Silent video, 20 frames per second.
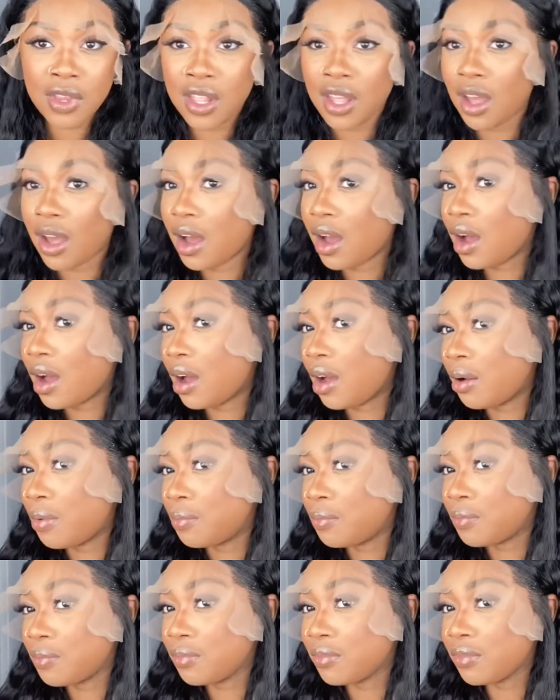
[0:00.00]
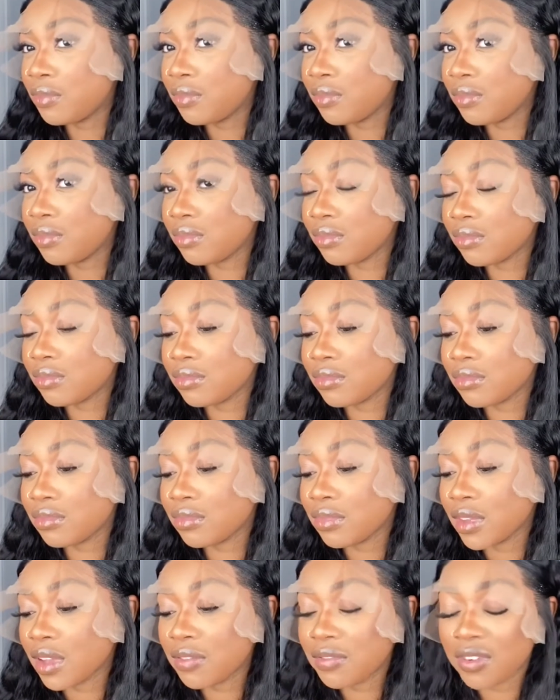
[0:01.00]

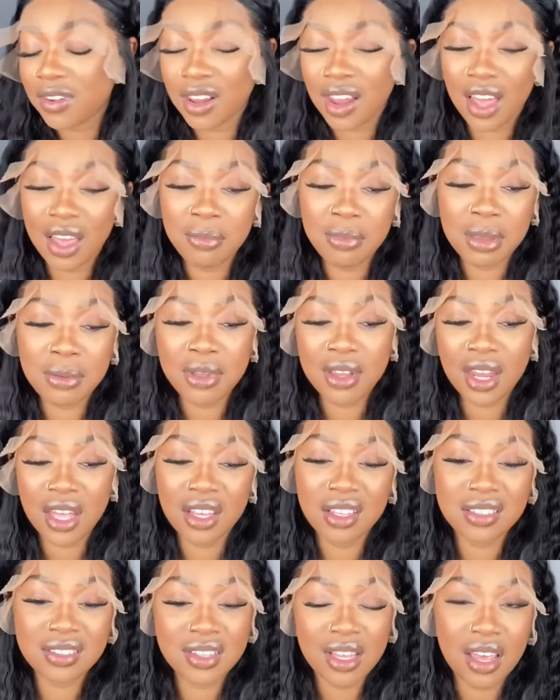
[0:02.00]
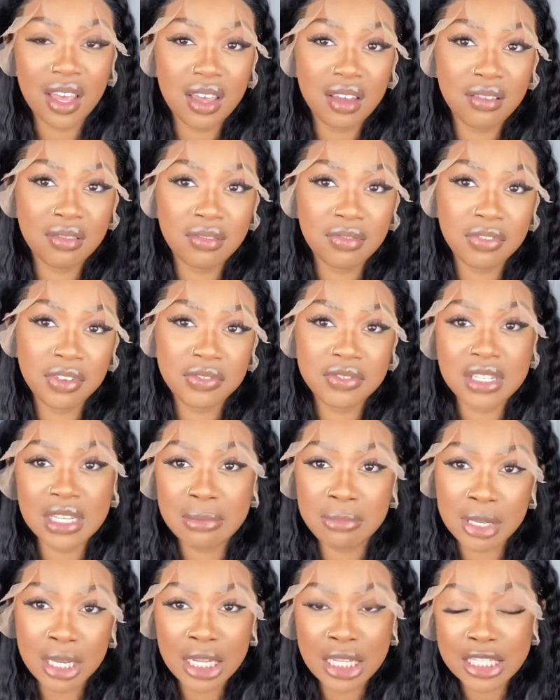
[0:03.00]
for like maybe like 10-15
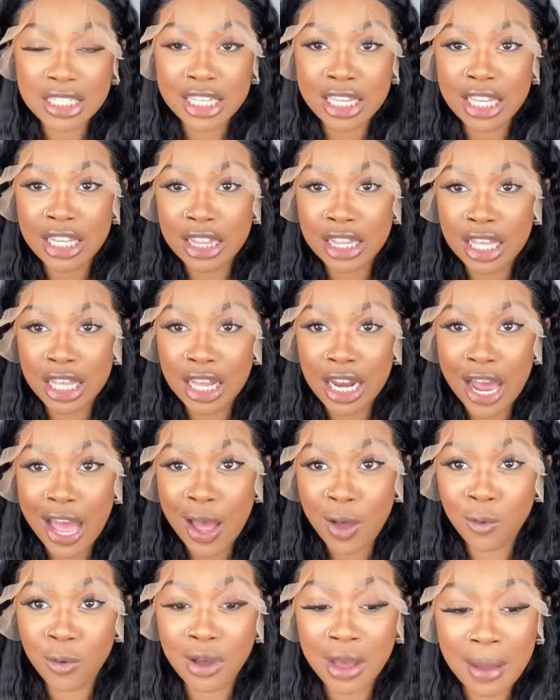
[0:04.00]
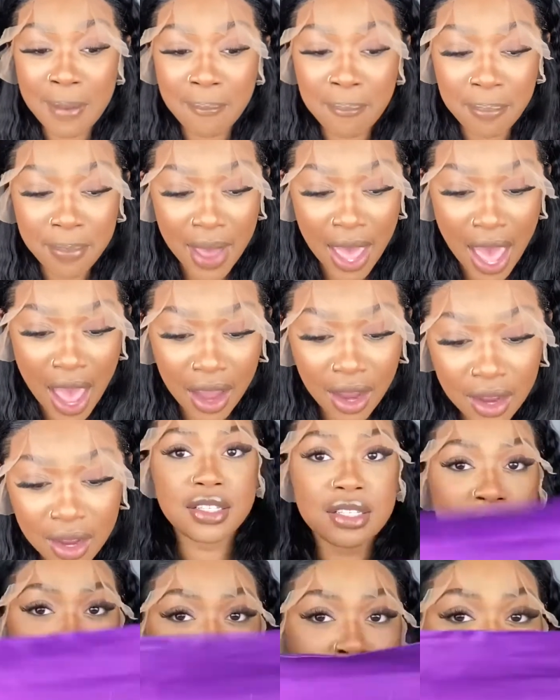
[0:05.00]
minutes, and then I will come back. So I'm
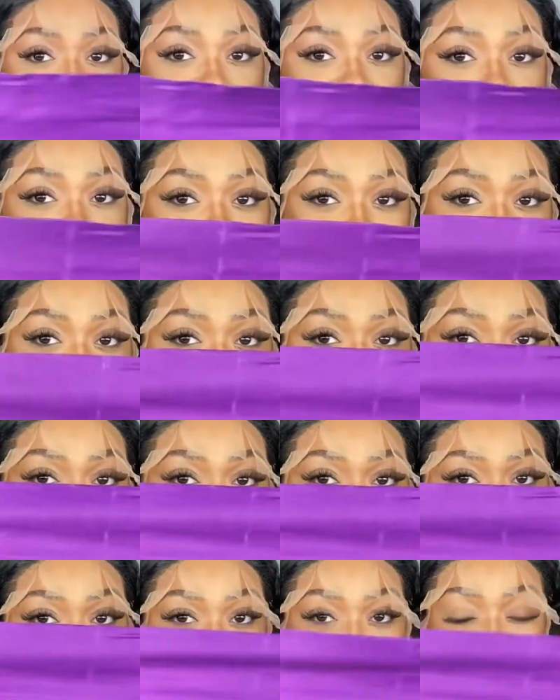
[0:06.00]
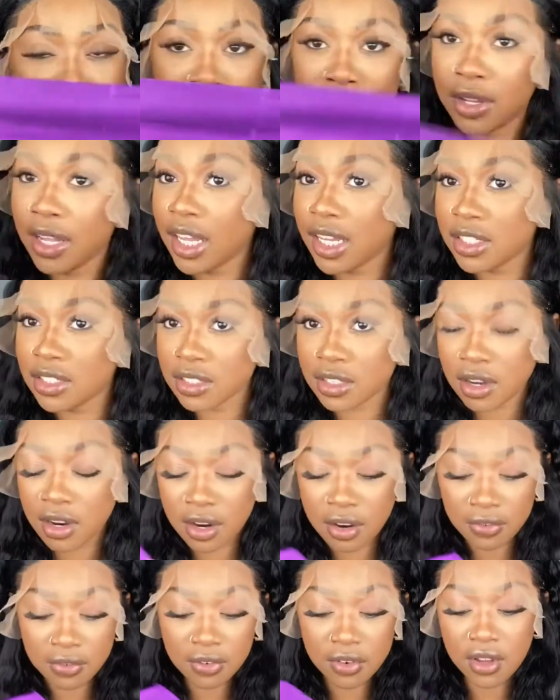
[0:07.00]
just gonna take a nice cute little edge
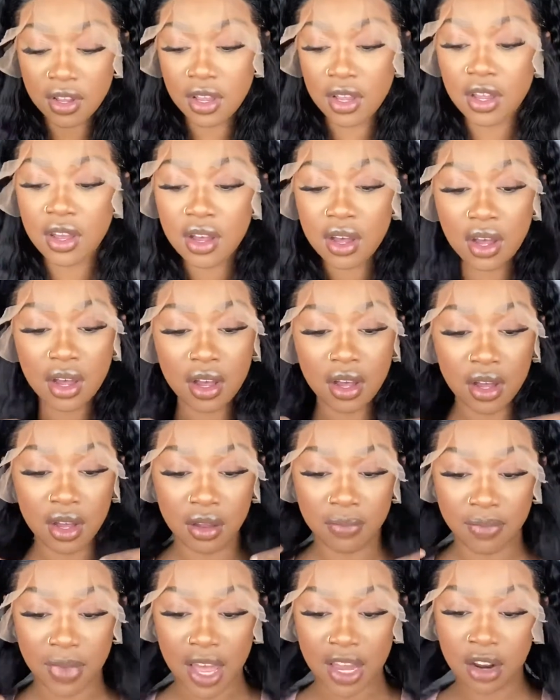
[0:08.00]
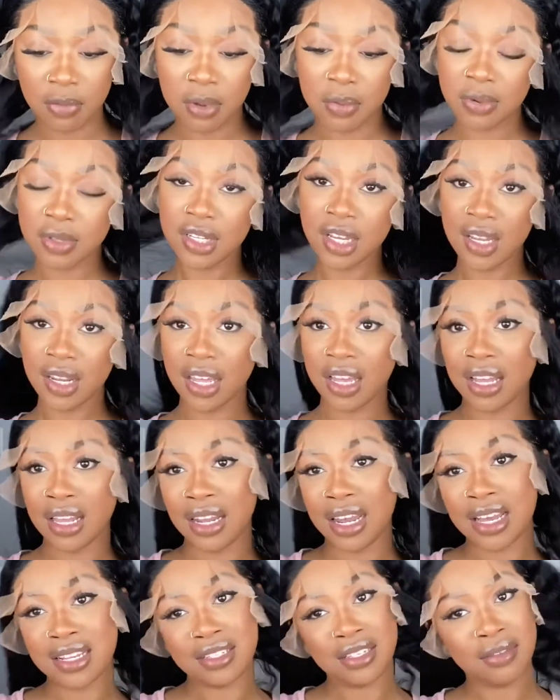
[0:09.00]
scarf. I know people take like
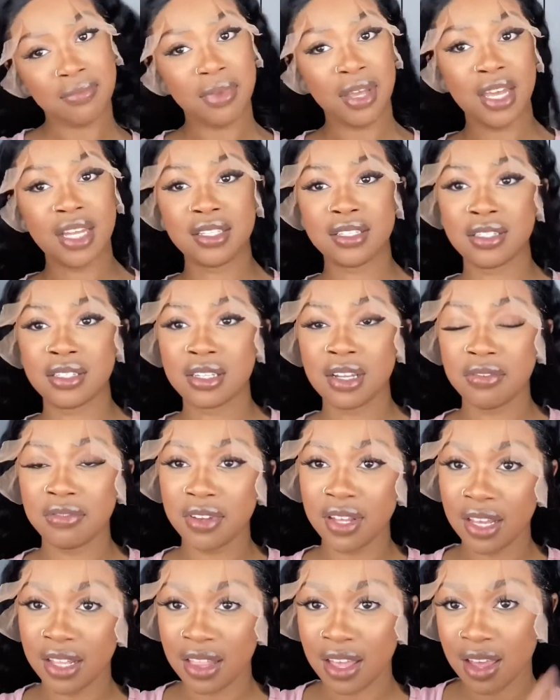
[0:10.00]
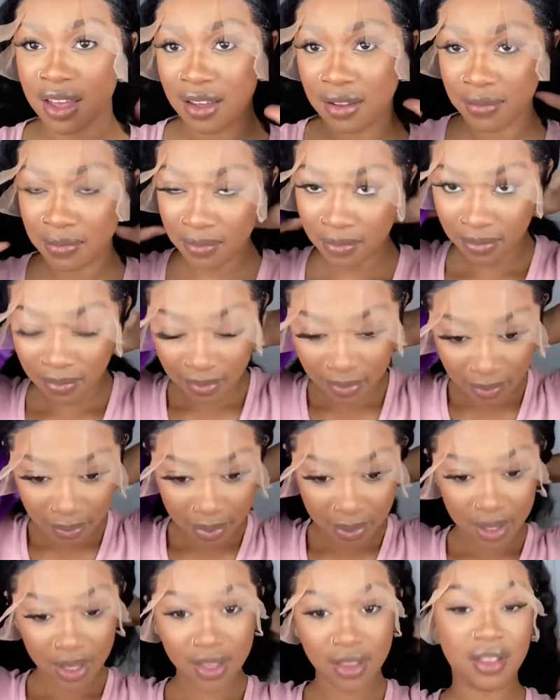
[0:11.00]
elastic bands and stuff like that,
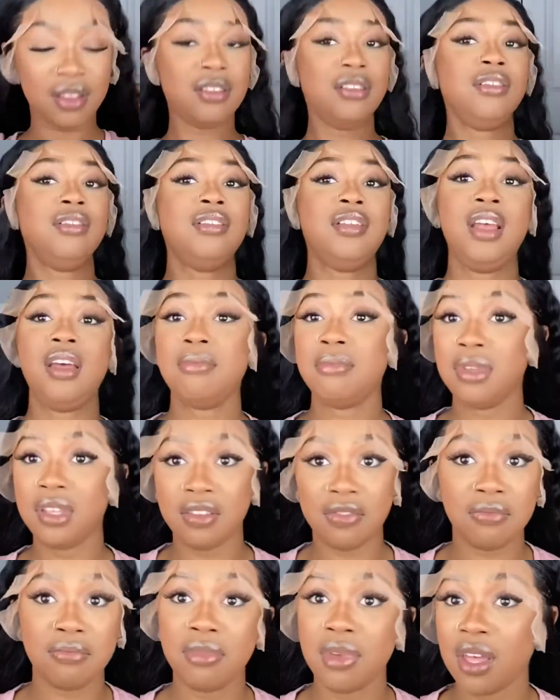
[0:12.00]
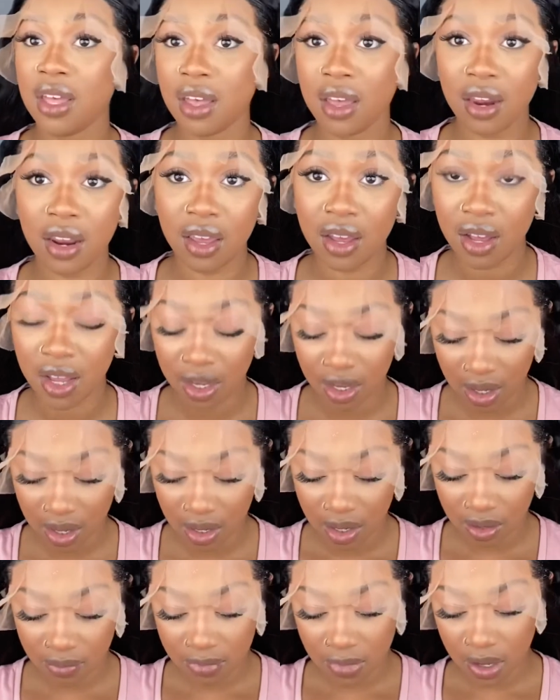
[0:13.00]
but that be giving me a headache. I can't
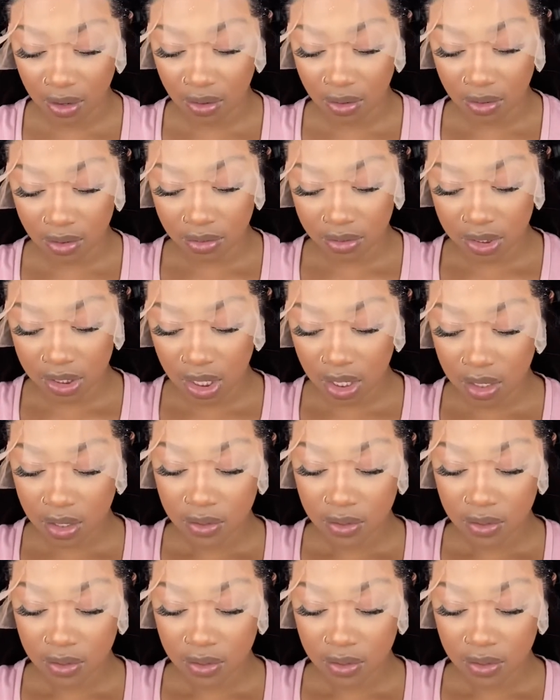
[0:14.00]
even, I'm not gonna hold y'all.